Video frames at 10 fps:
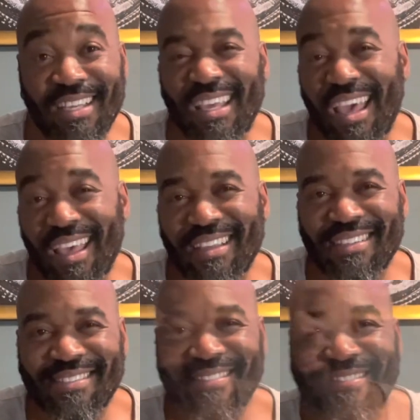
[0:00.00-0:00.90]
Yeah.
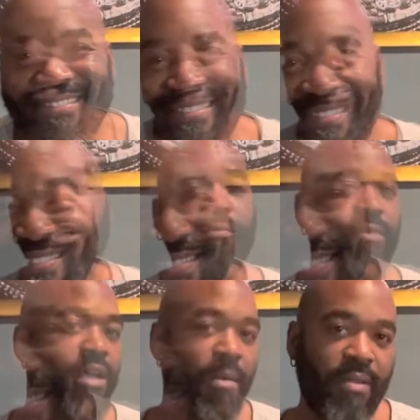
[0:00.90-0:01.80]
So a
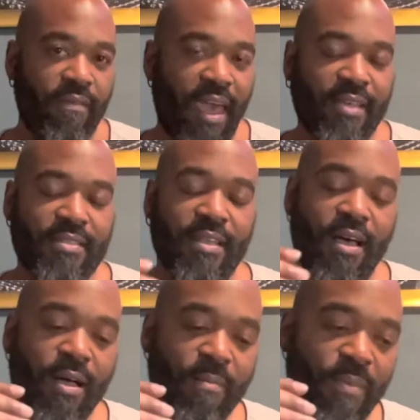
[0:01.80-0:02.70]
couple of facts.
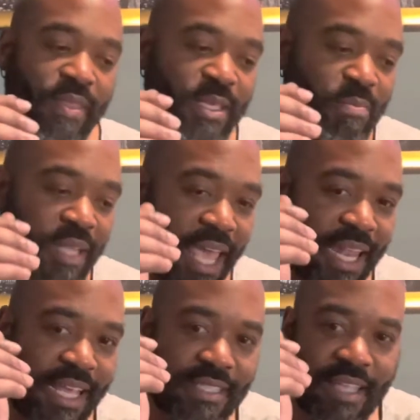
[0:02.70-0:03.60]
This
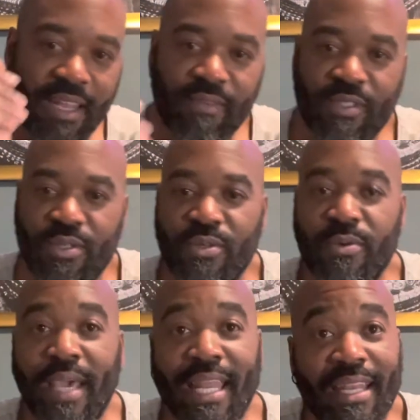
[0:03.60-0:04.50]
plant is native to
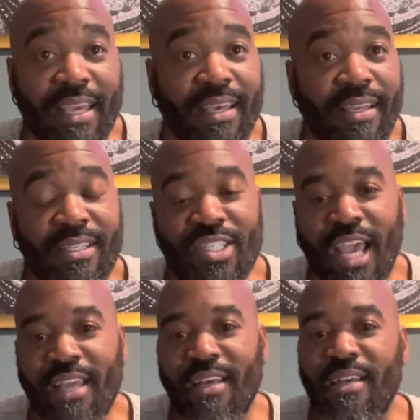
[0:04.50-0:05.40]
India,
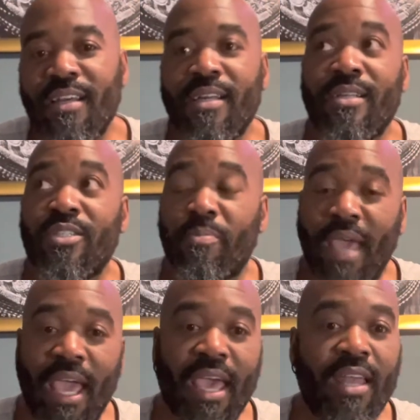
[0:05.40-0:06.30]
China,
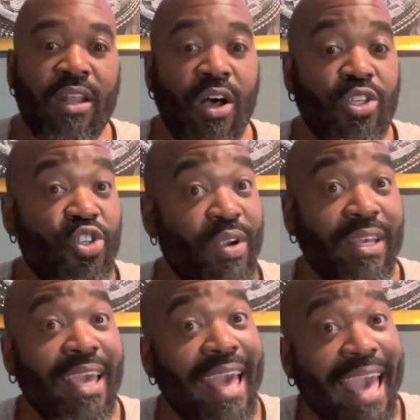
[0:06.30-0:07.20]
Japan,
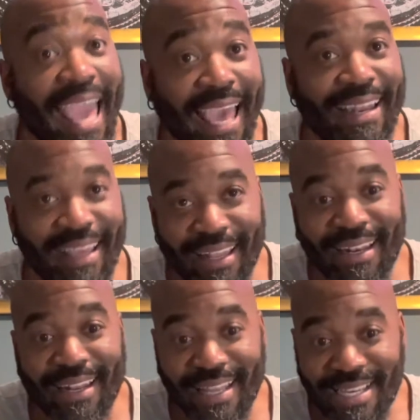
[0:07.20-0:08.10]
Australia, and
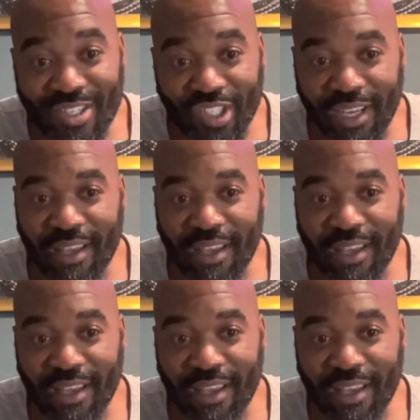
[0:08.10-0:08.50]
Indonesia.